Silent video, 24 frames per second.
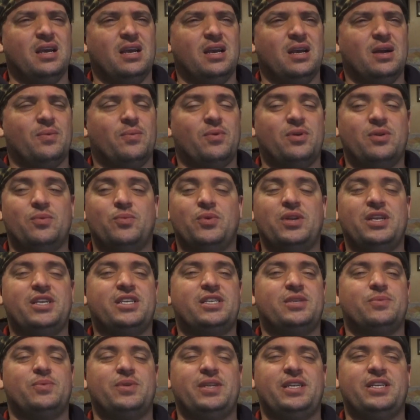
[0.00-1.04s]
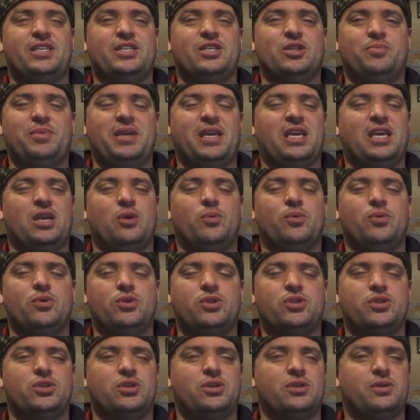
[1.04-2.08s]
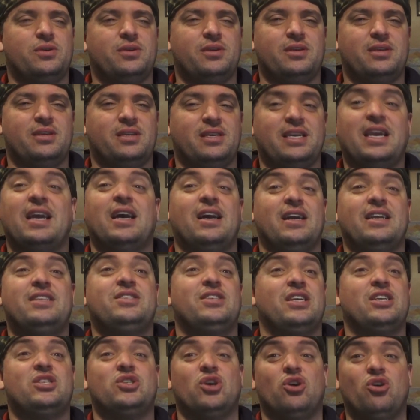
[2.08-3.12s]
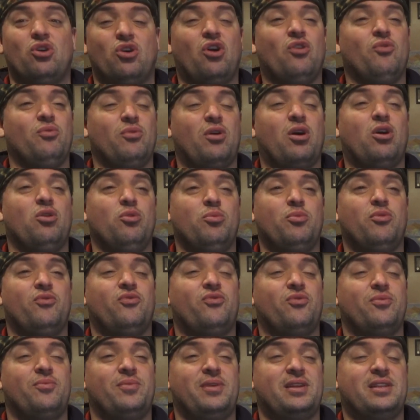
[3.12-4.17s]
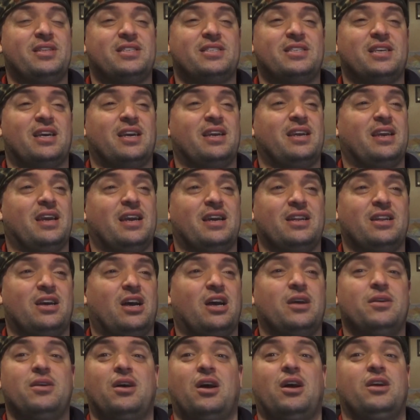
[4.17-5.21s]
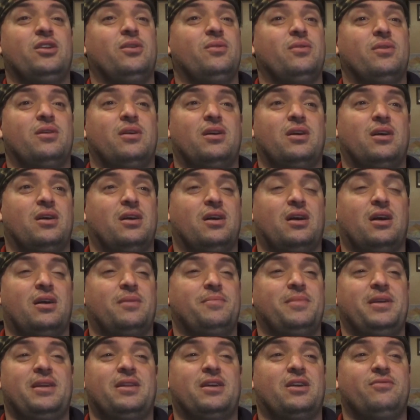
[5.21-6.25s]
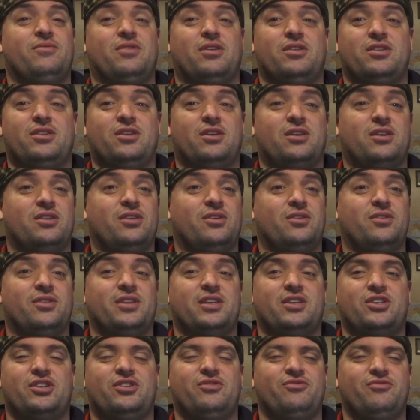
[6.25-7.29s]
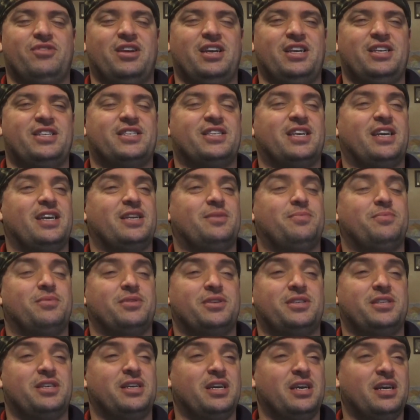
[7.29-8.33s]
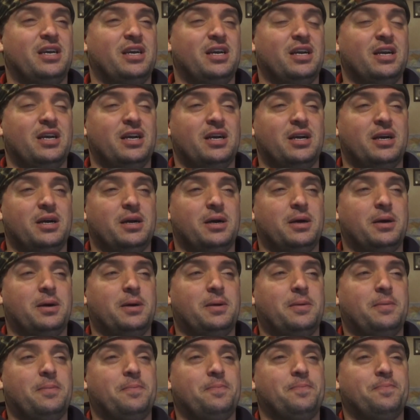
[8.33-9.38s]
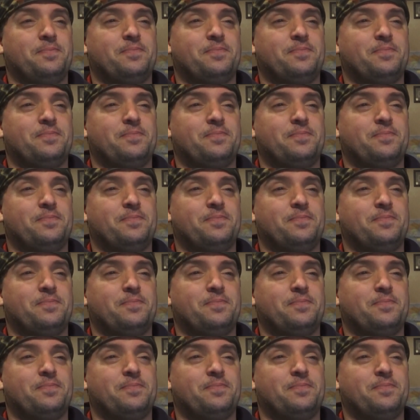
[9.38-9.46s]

would he still be here with us? Yeah, it's horrible for me to say, and I don't. I mean, I don't think I should really say it, but and